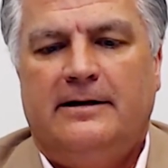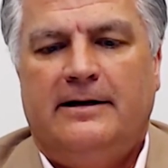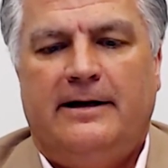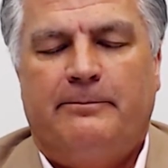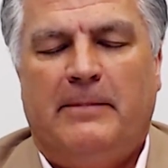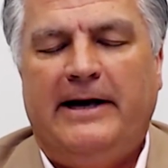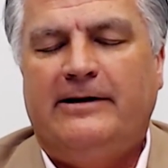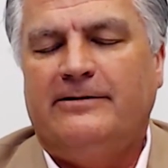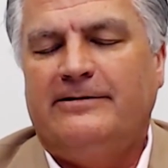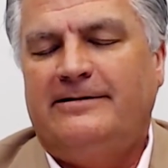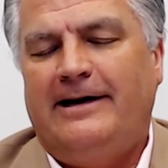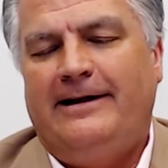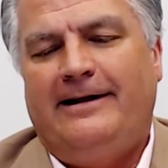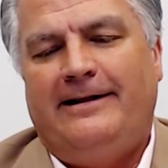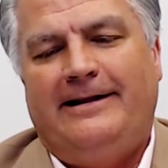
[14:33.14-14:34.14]
Michael said
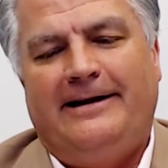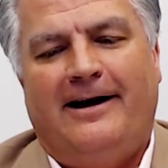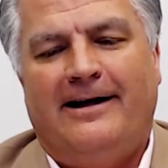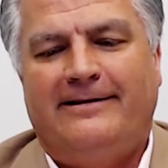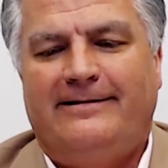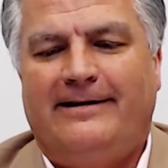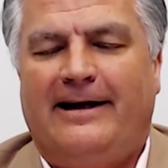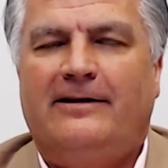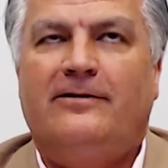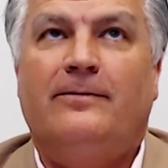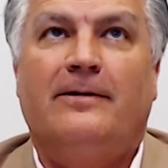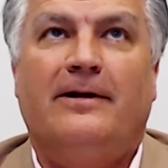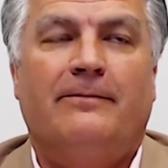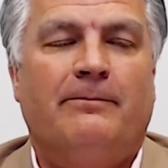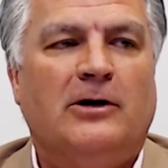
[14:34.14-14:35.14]
it at the onset
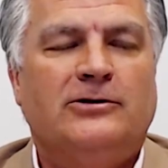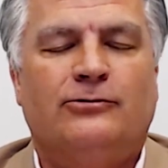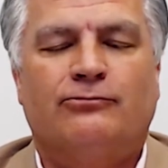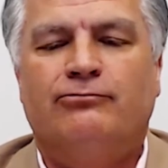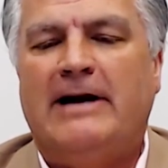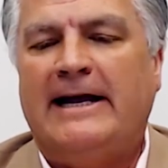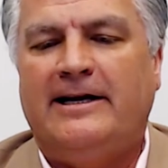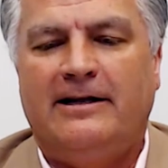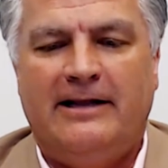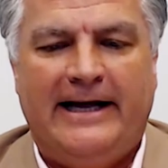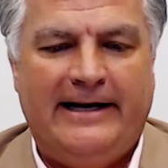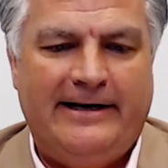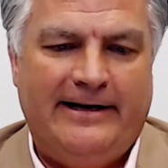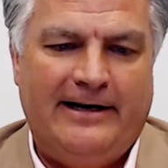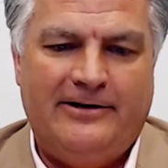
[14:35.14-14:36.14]
most
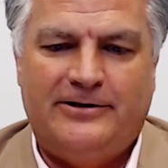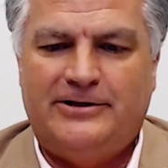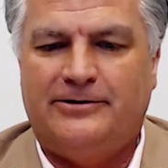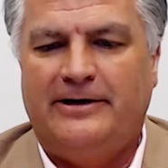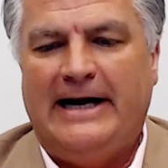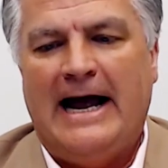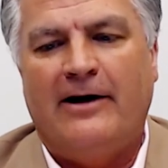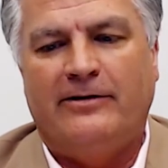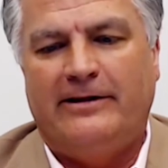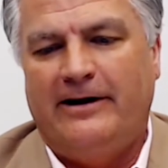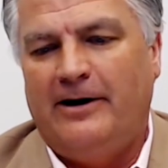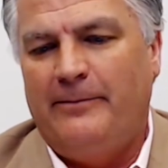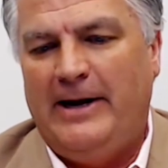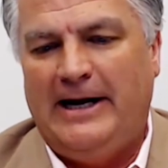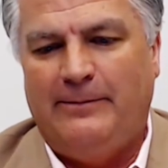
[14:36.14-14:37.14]
regulated industry out
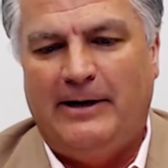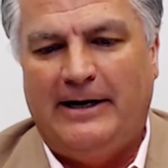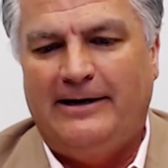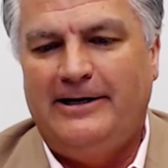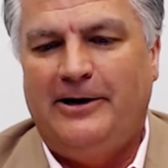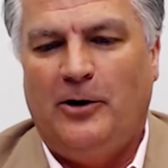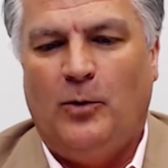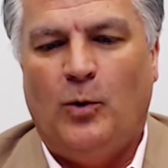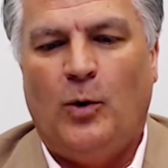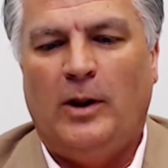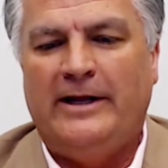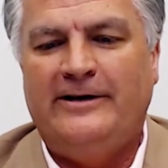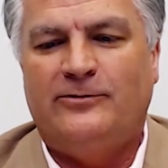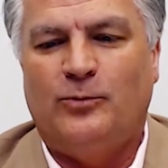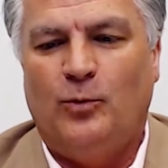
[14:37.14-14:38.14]
there, maybe, you know, or at
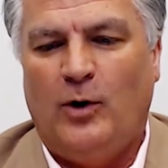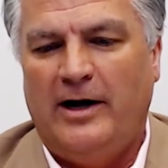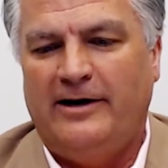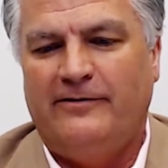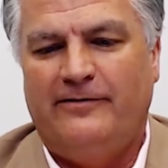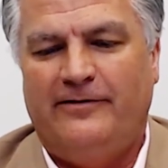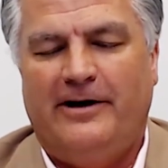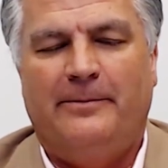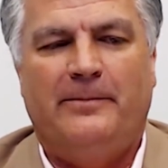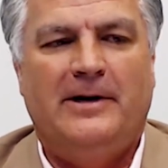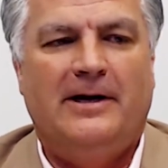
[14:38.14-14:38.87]
least one of them.